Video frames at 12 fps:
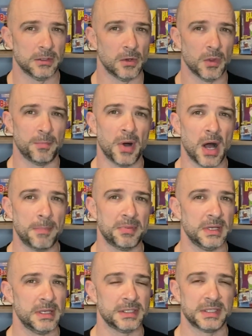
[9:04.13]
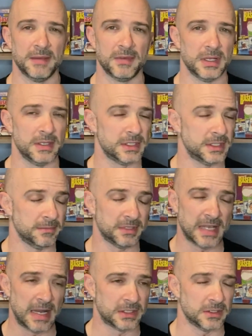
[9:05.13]
low the pop is, given his
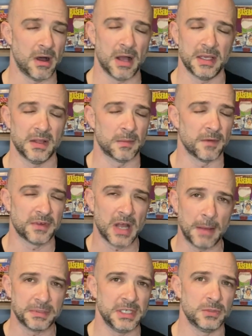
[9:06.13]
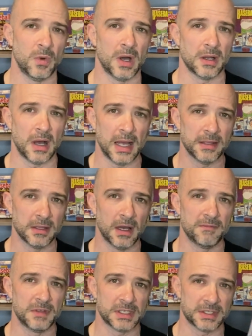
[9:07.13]
status in hockey, the number of cups he's won, I
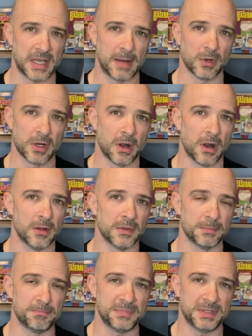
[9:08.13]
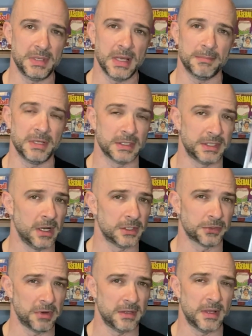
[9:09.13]
love this Stammer card. You can see it on
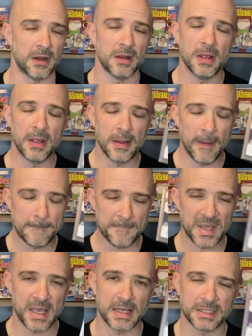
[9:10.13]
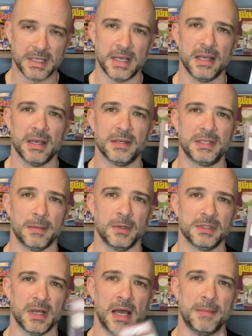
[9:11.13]
screen there. PSA
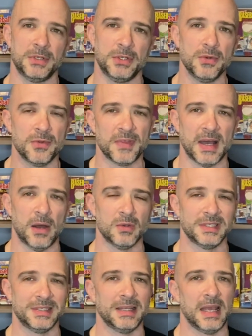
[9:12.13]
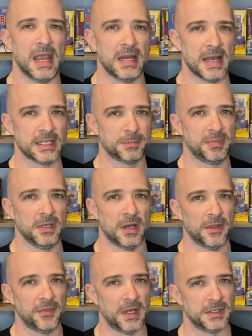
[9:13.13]
Double Dime 2008 SP
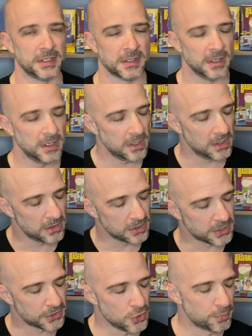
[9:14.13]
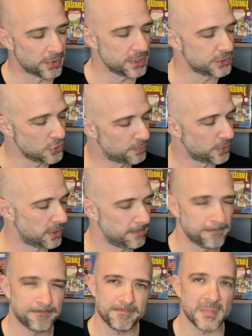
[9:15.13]
Authentic. Super duper
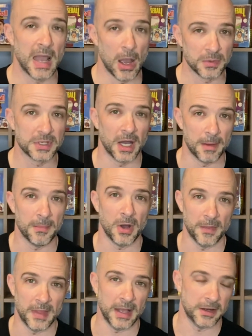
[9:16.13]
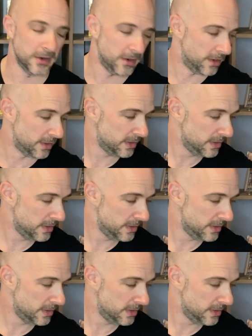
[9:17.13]
outcome on that card.